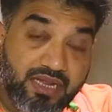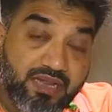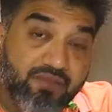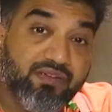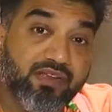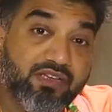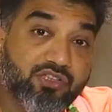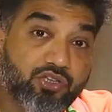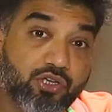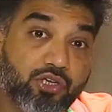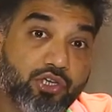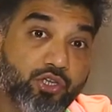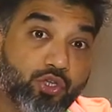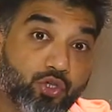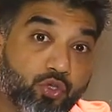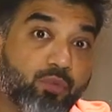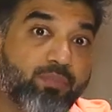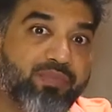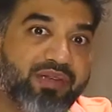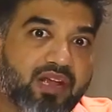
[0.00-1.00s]
Eventually,
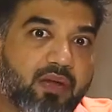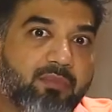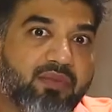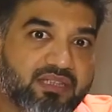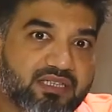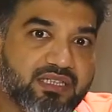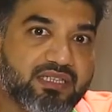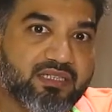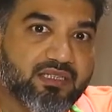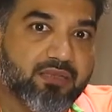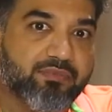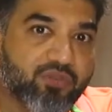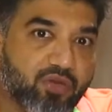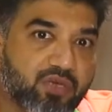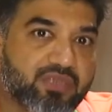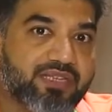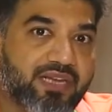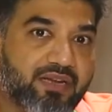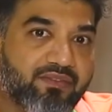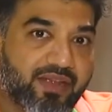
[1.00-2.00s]
you become a system
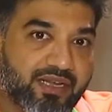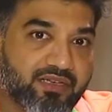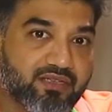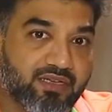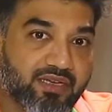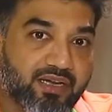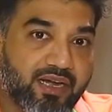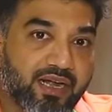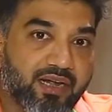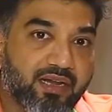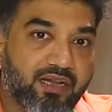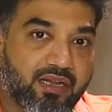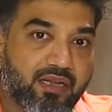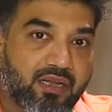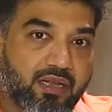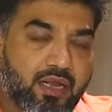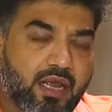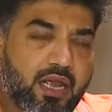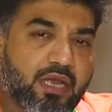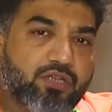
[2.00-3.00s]
yourself actually, right?
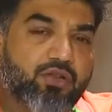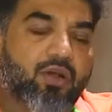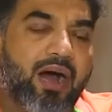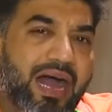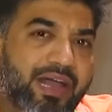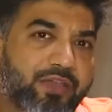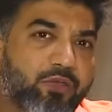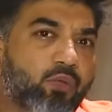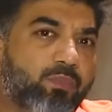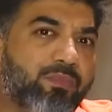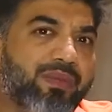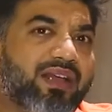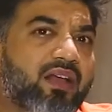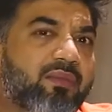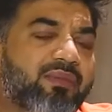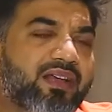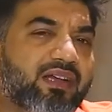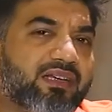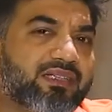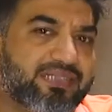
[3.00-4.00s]
So, are you
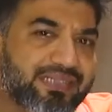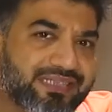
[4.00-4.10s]
becoming a